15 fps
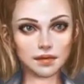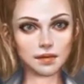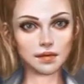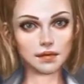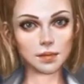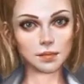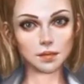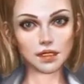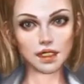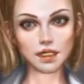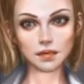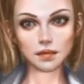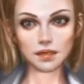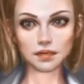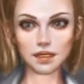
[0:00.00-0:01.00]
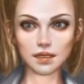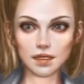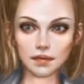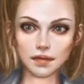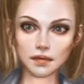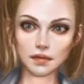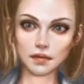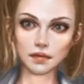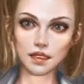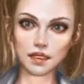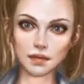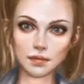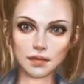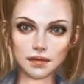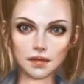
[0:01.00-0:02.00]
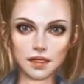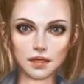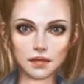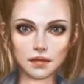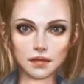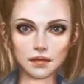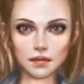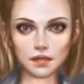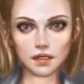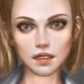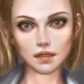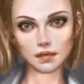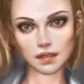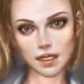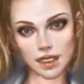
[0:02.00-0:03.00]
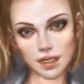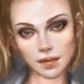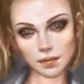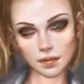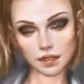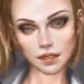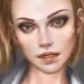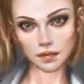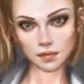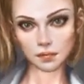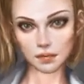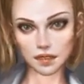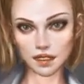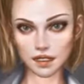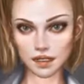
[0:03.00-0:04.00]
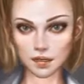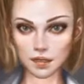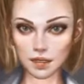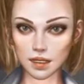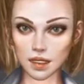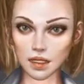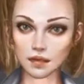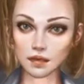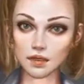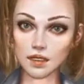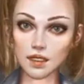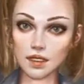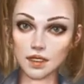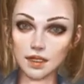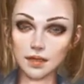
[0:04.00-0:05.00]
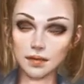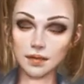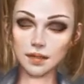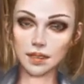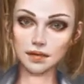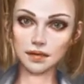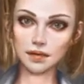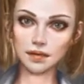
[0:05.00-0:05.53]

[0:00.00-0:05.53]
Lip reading: Do you like an offer? Please follow the link in description or on the video to view the details.